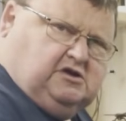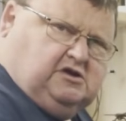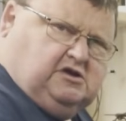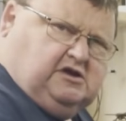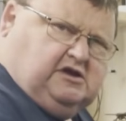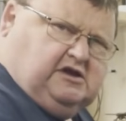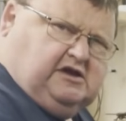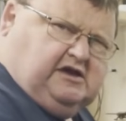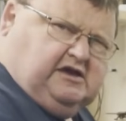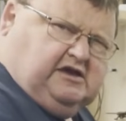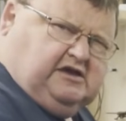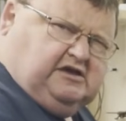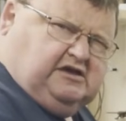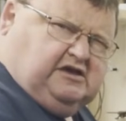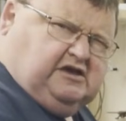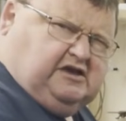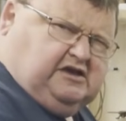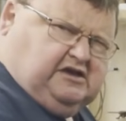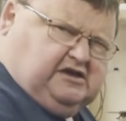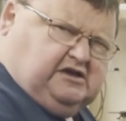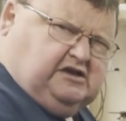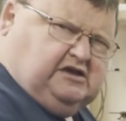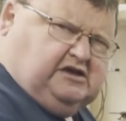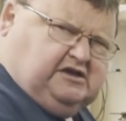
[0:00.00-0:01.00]

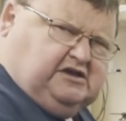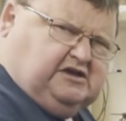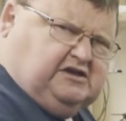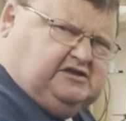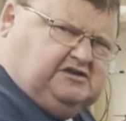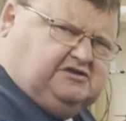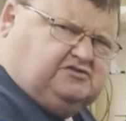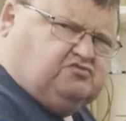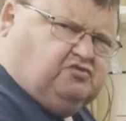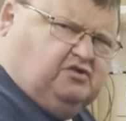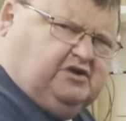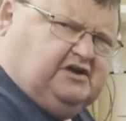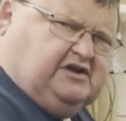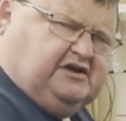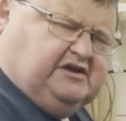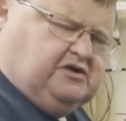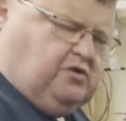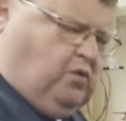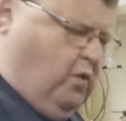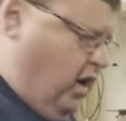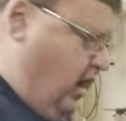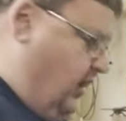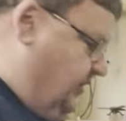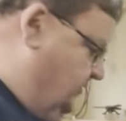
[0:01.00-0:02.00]
he's really
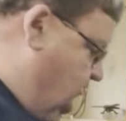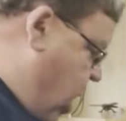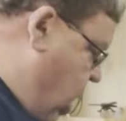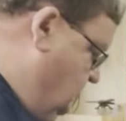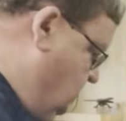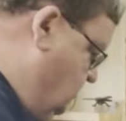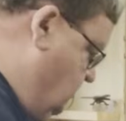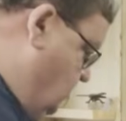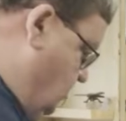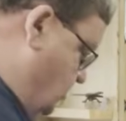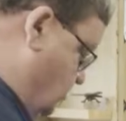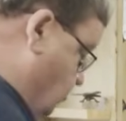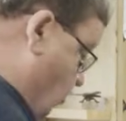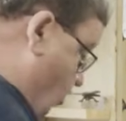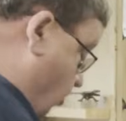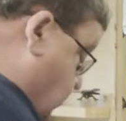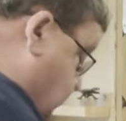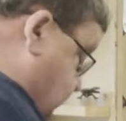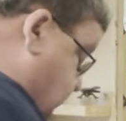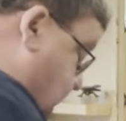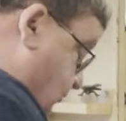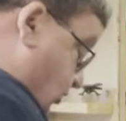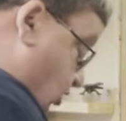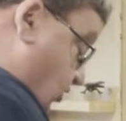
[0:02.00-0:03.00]
quite
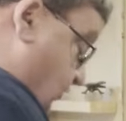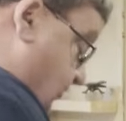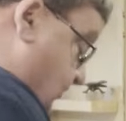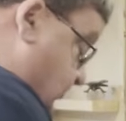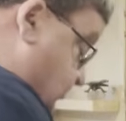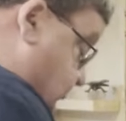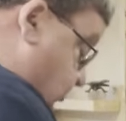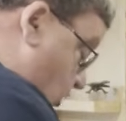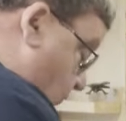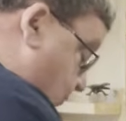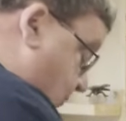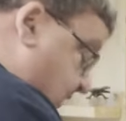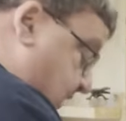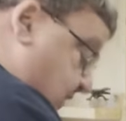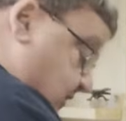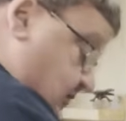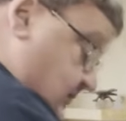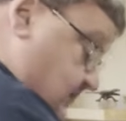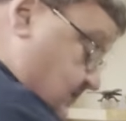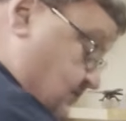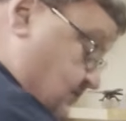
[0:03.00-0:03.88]
knowledgeable on the topic,